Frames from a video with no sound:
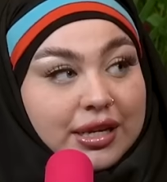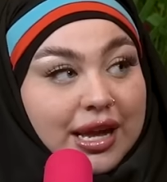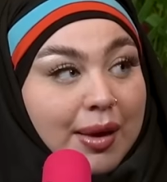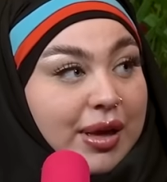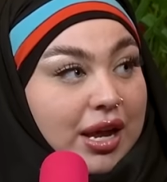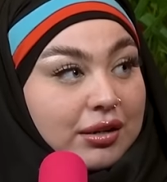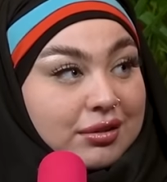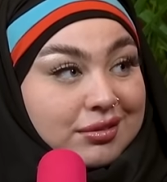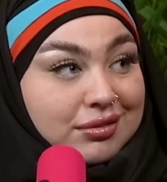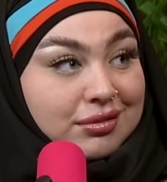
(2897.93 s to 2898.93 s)
Yemen
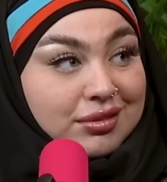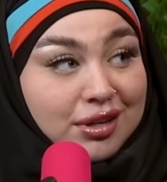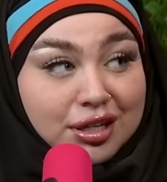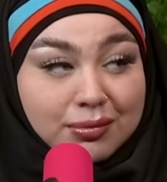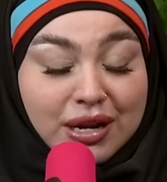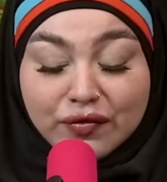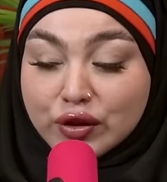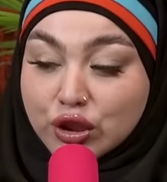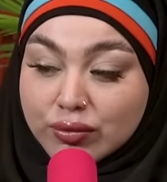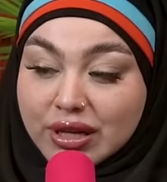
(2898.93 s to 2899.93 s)
talked about it for
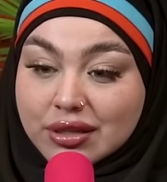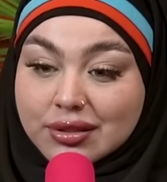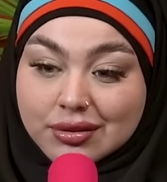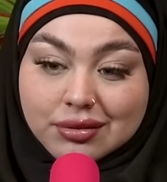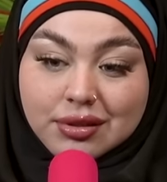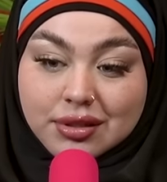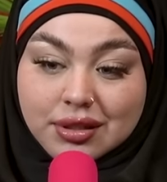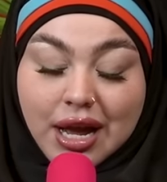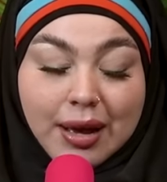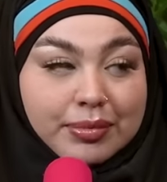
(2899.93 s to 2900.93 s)
2 weeks,
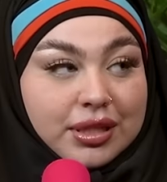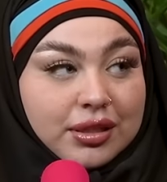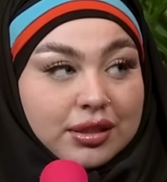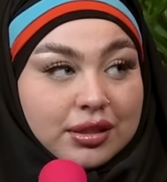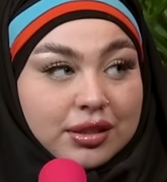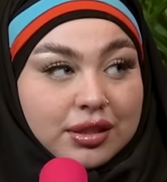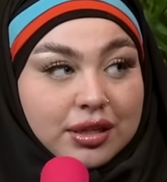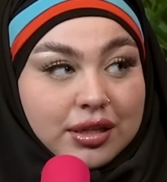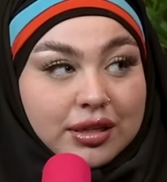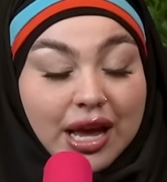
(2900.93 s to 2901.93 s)
stopped.
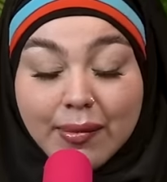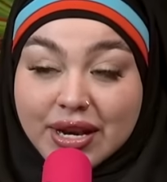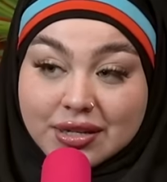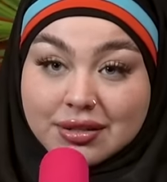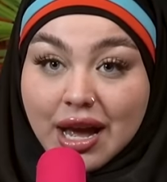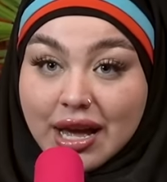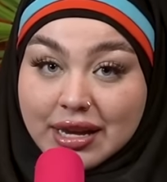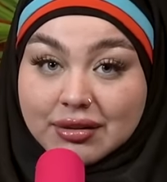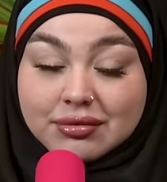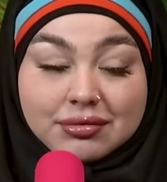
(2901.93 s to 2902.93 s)
Yemen is
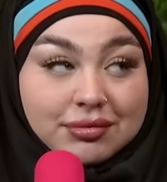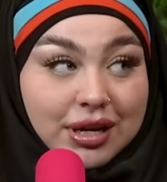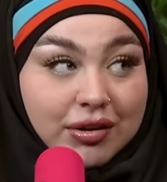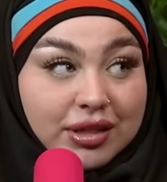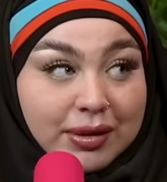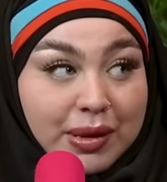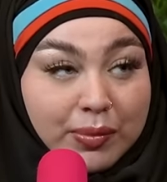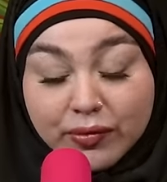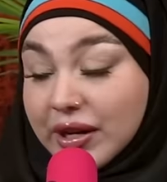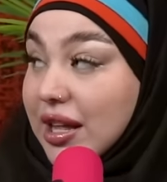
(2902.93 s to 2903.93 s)
dying. I don't think
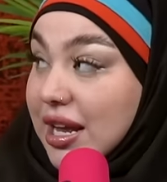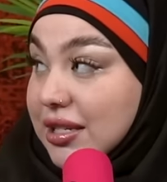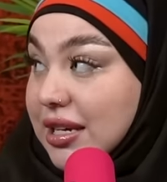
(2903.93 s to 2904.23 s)
people realize